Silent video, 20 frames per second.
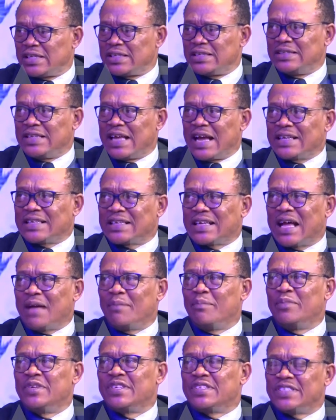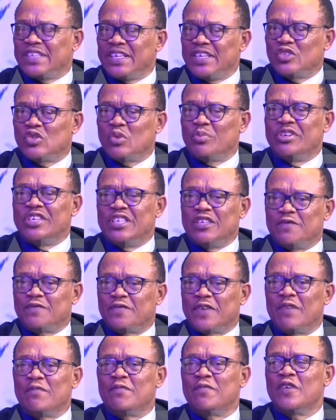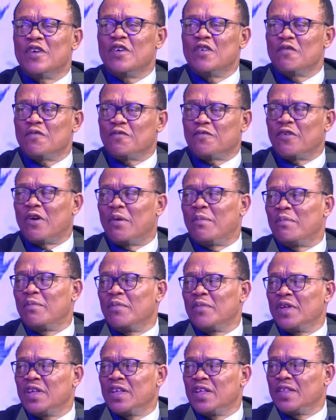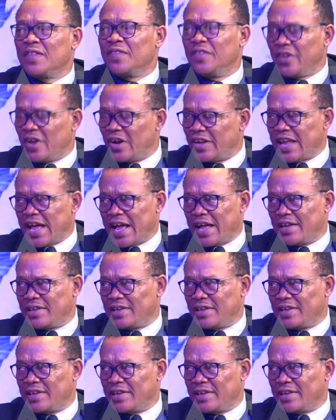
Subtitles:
that can be seen to be different from the other.